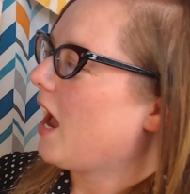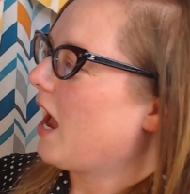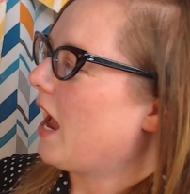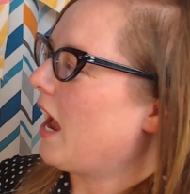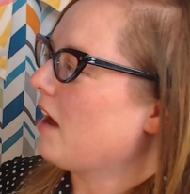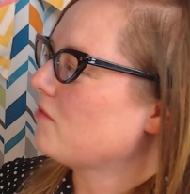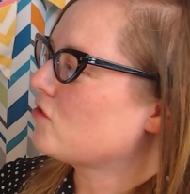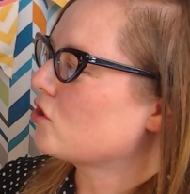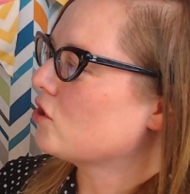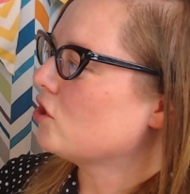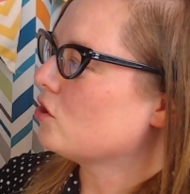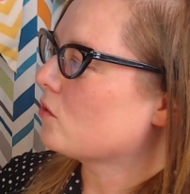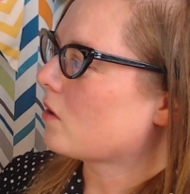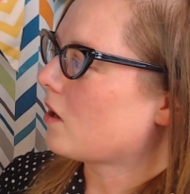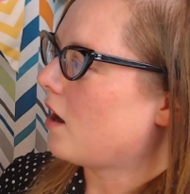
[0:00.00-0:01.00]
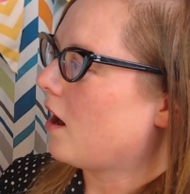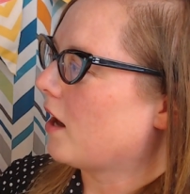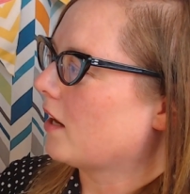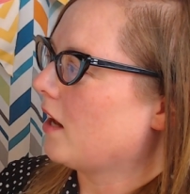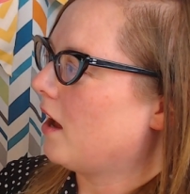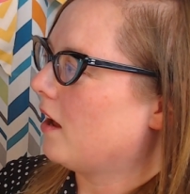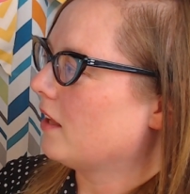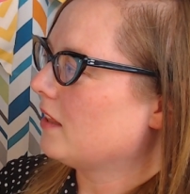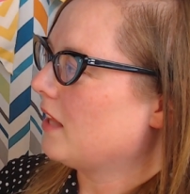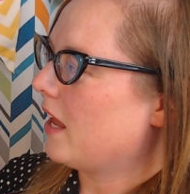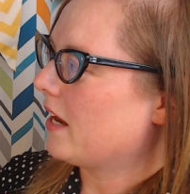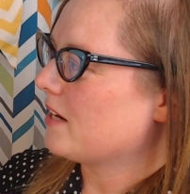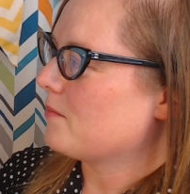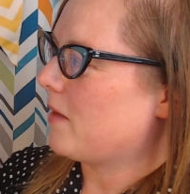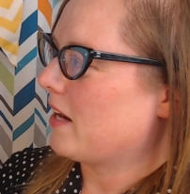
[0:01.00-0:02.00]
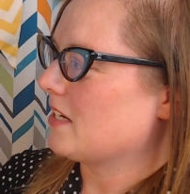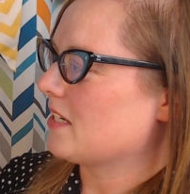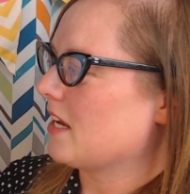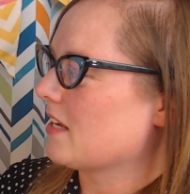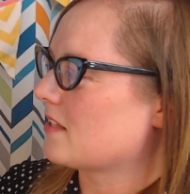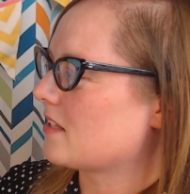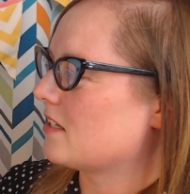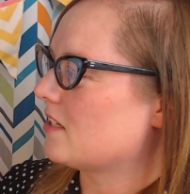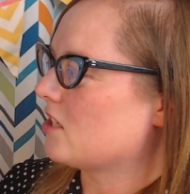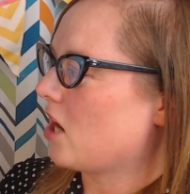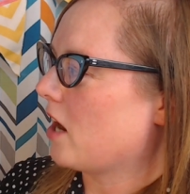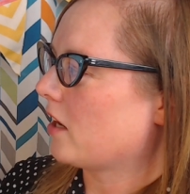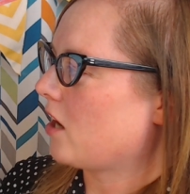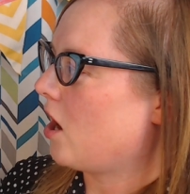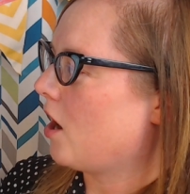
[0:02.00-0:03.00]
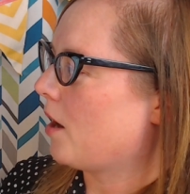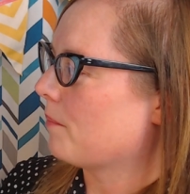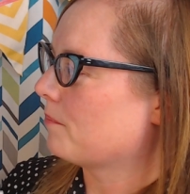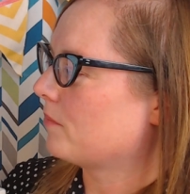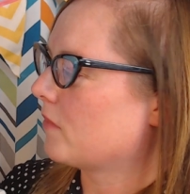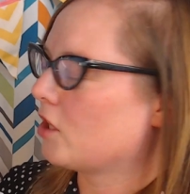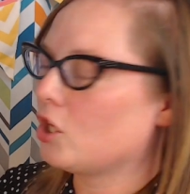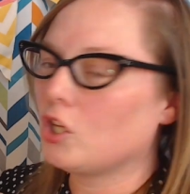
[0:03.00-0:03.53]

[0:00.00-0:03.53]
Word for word: After you are on onlinemictest.com,